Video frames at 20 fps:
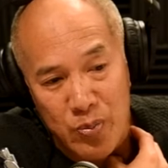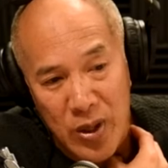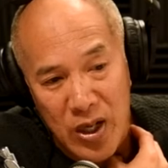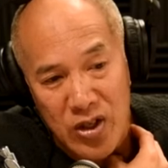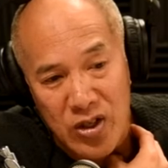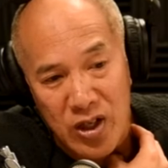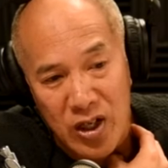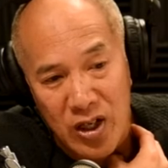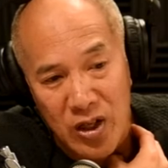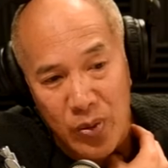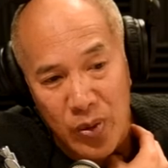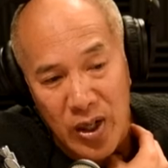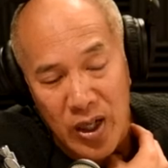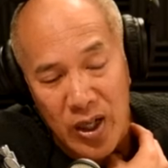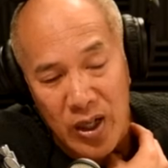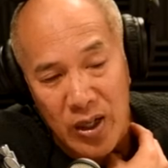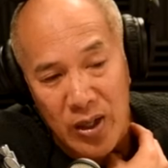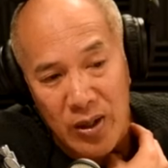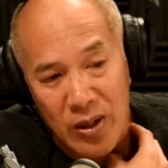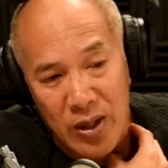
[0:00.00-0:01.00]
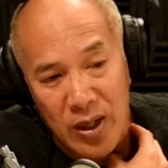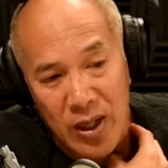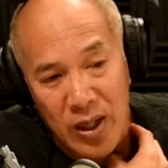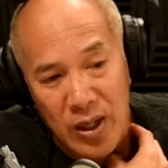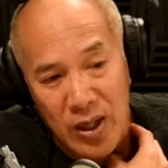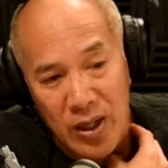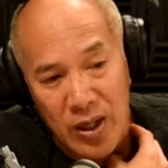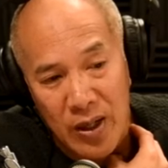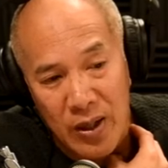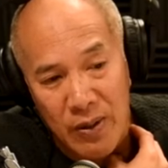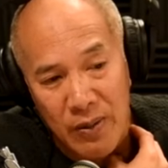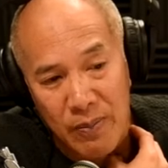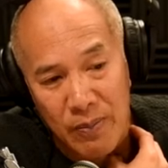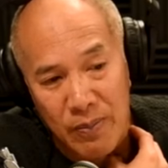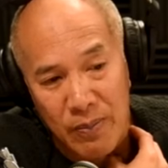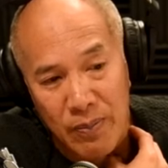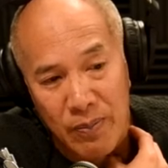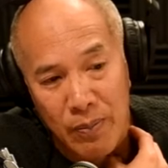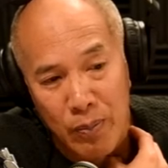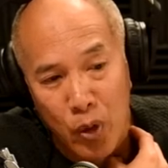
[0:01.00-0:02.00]
basically where uh,
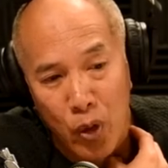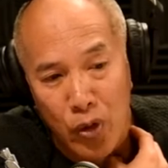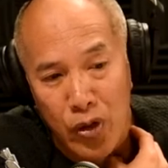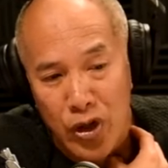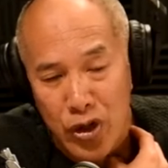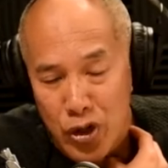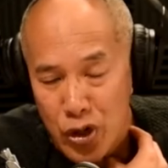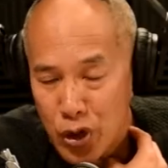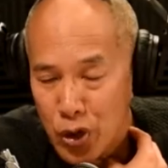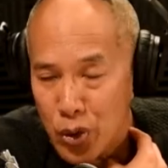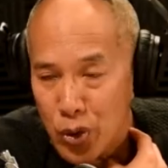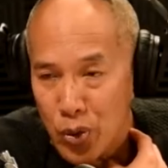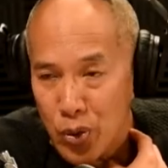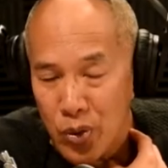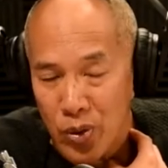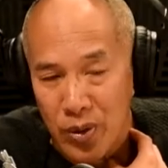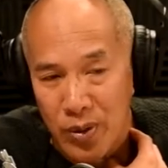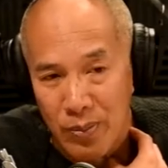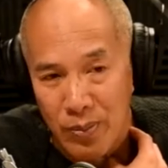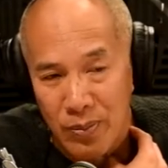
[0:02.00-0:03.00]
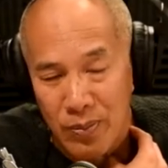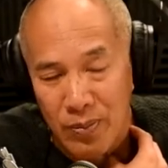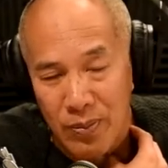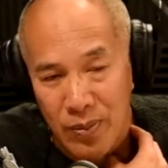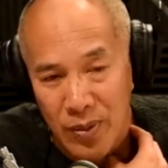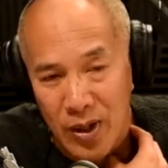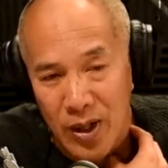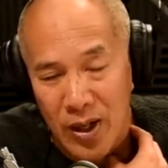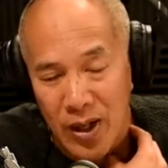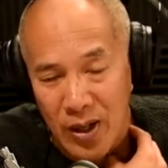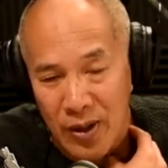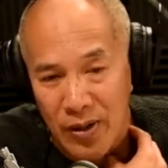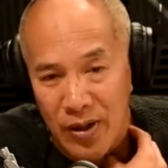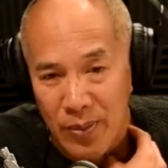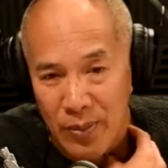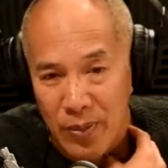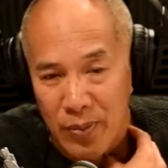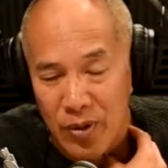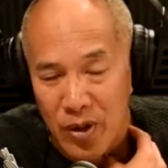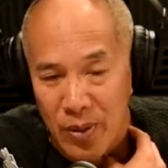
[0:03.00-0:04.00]
more than you, uh,
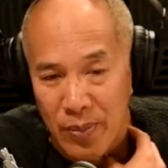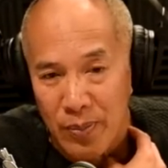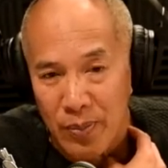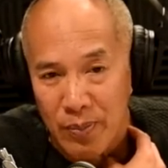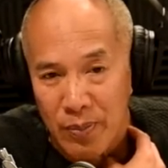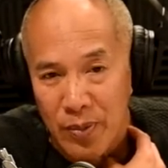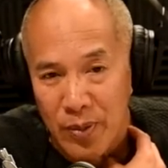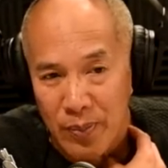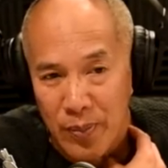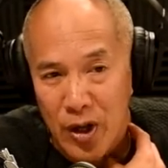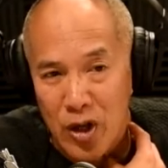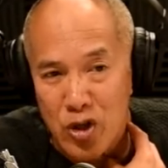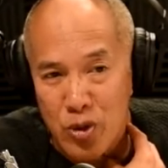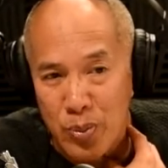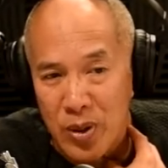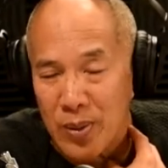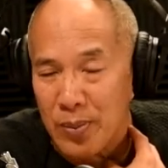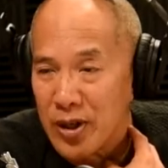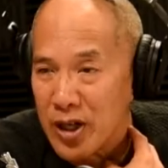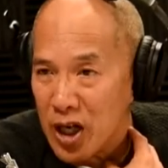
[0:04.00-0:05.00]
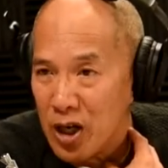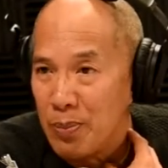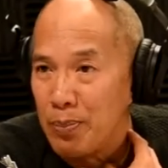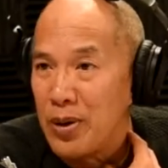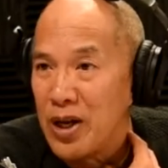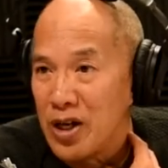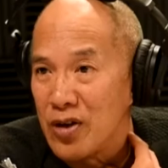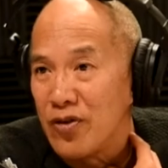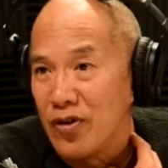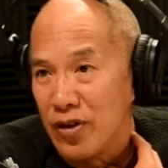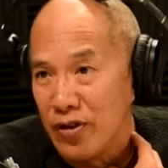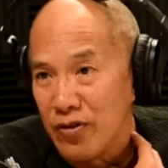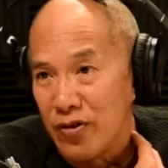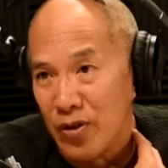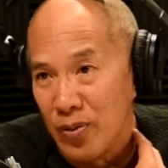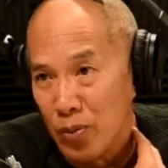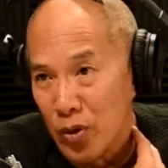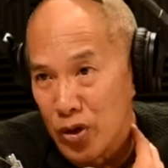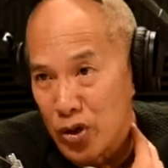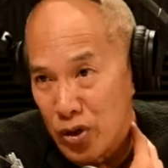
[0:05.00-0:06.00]
the, the most people are going to benefit
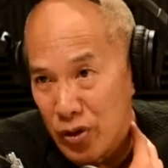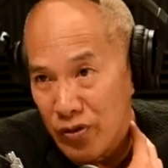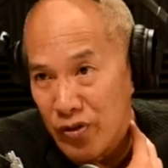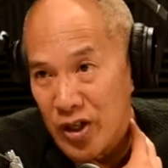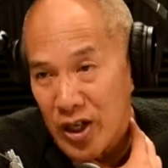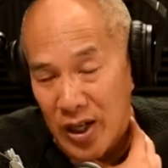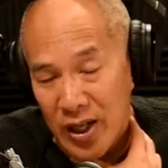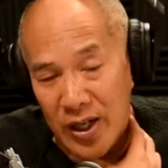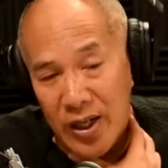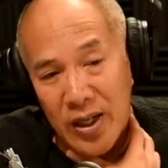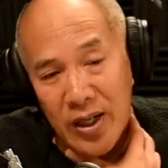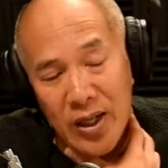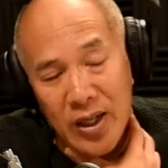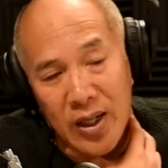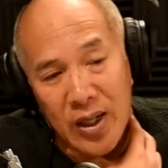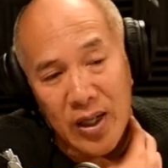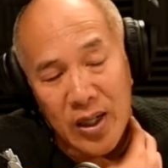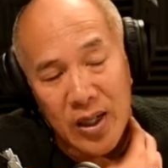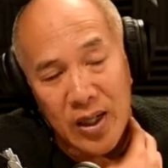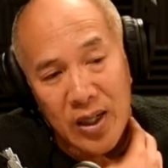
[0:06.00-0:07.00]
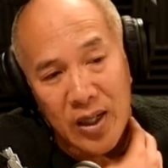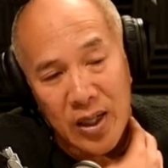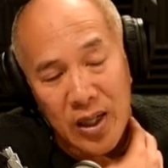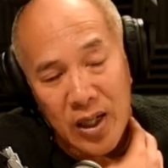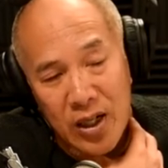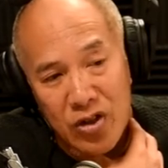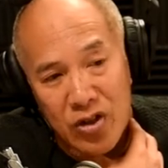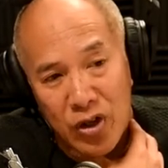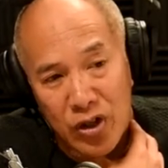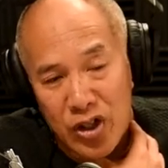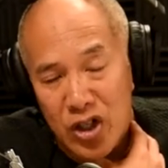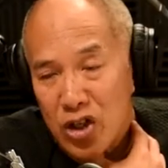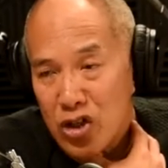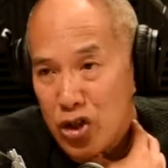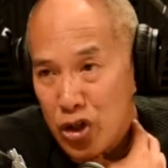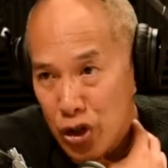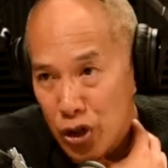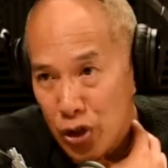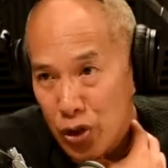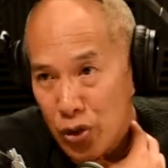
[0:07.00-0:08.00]
from what you've done. It's not just
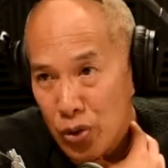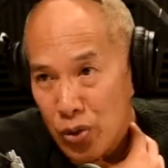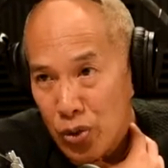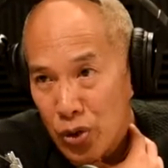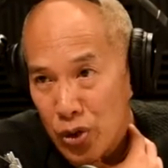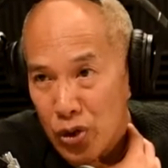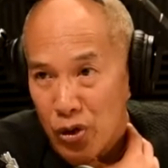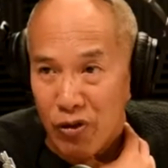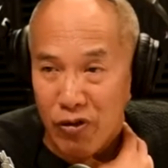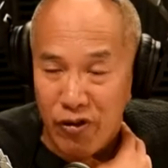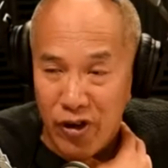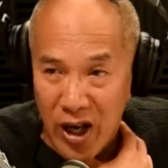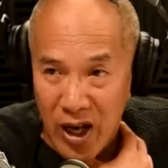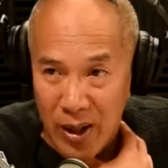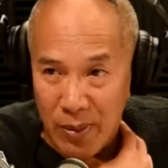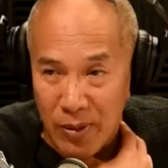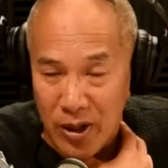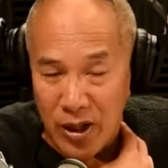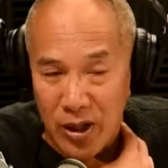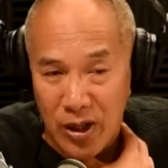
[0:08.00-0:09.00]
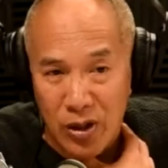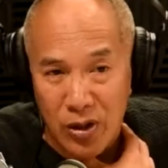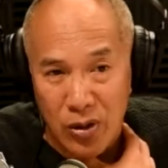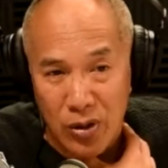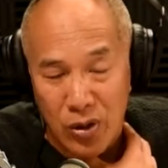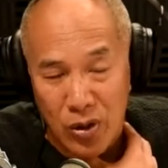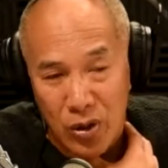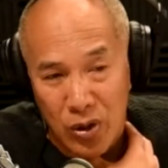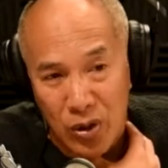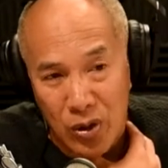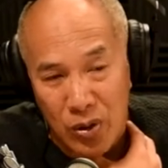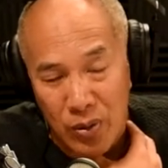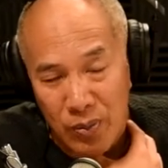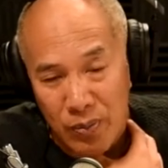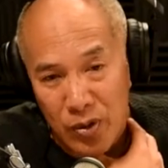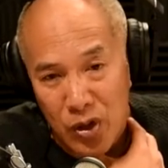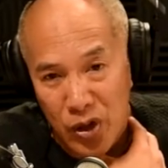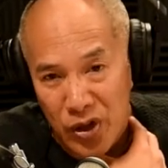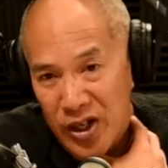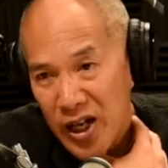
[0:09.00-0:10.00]
you or your family or
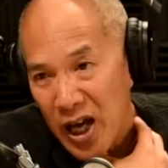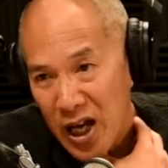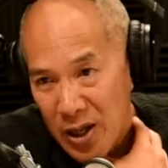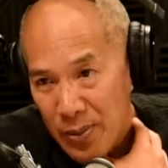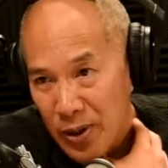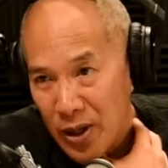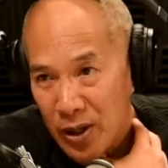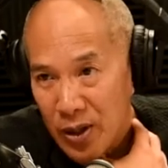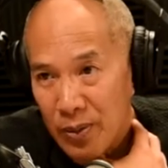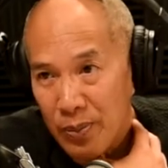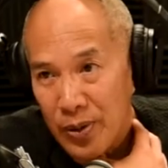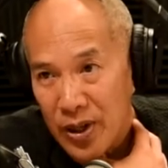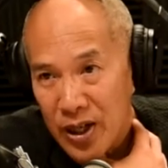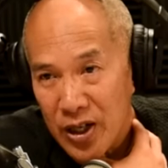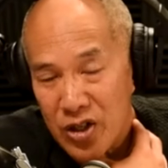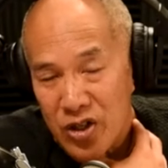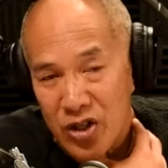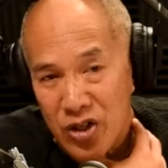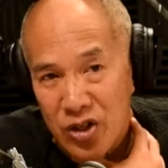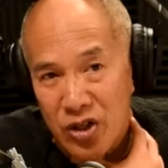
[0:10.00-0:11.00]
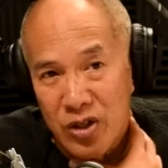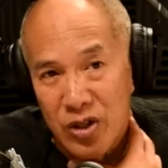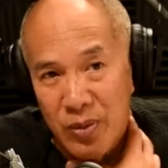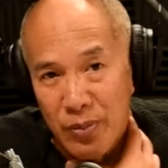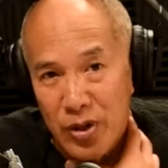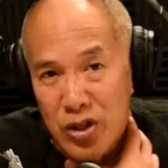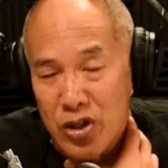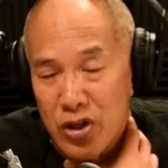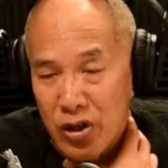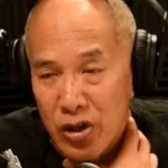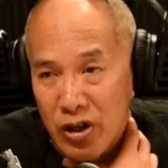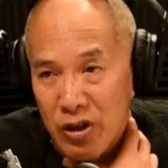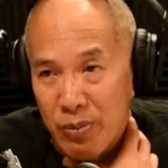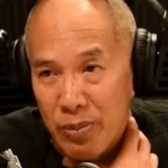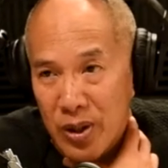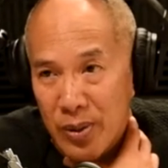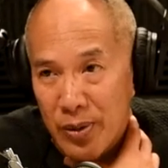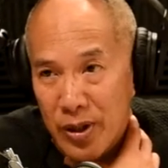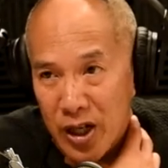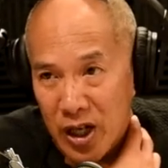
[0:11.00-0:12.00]
your neighbor, but it's the majority of
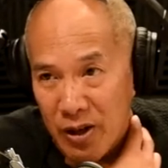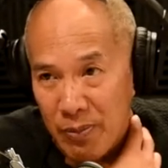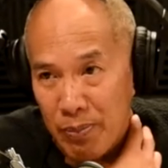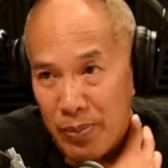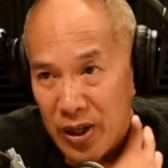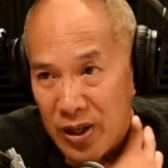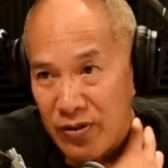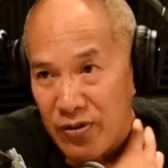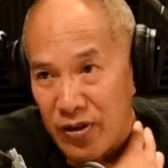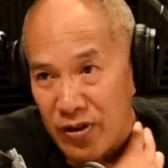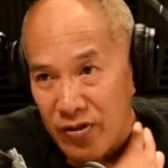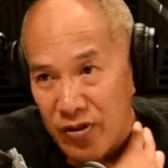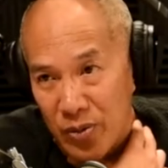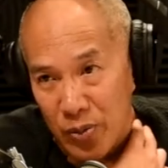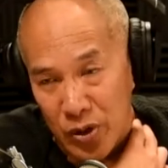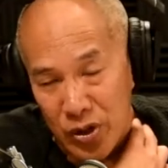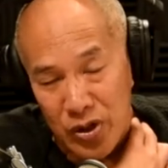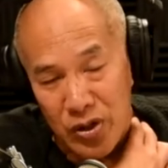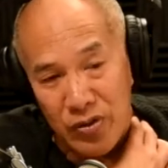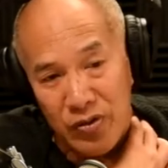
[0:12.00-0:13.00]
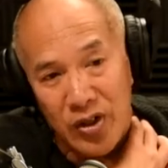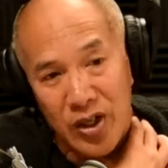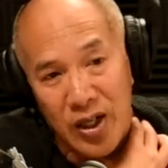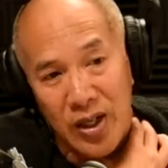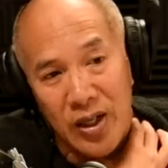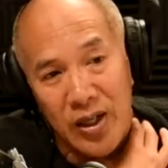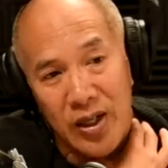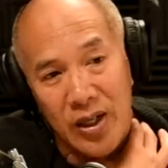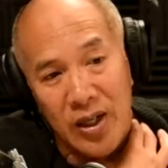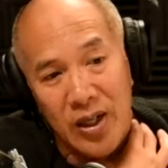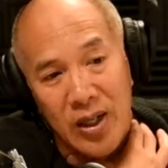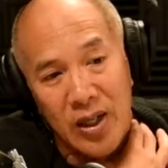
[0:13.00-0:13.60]
people are going to benefit from what you've done.